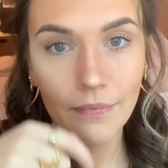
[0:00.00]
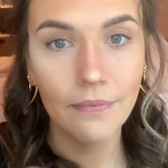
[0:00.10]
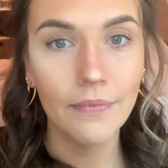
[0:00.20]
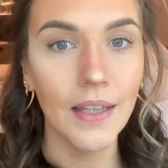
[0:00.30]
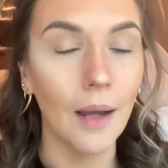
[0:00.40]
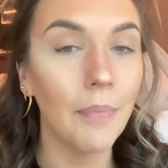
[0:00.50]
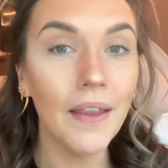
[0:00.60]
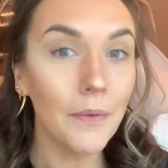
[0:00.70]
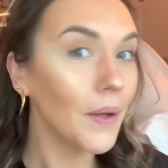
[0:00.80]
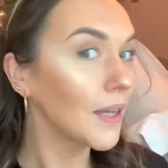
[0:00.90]
yeah, but that's
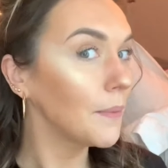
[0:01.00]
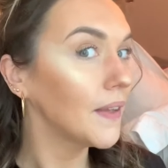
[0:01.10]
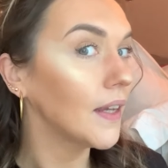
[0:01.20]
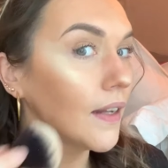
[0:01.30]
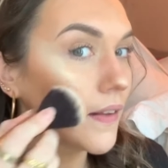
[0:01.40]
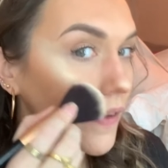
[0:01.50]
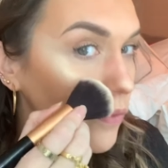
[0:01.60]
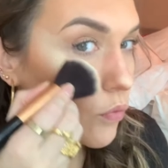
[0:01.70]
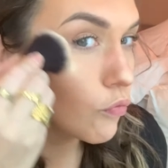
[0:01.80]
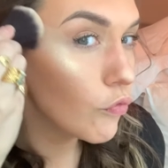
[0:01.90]
what I keep seeing, is this just
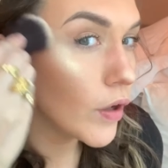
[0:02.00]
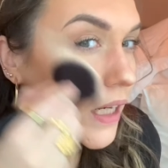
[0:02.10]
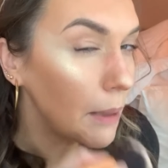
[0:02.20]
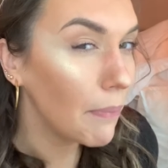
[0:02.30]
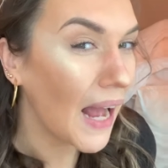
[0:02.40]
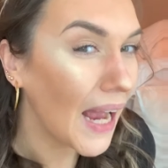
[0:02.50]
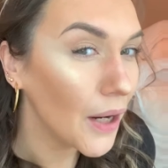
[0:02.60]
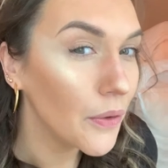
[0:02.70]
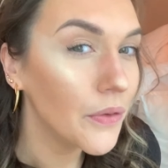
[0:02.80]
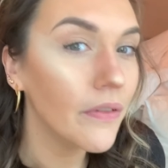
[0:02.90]
really
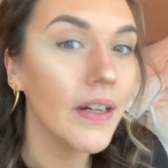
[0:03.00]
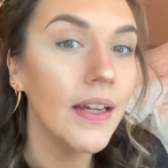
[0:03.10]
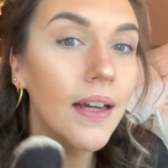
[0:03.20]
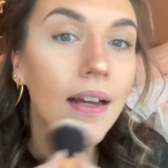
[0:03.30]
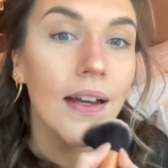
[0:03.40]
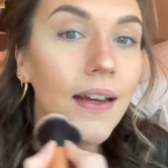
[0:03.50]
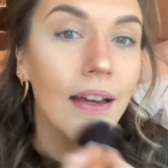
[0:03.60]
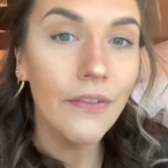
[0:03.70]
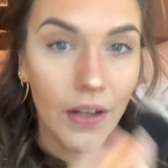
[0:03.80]
powdery, heavy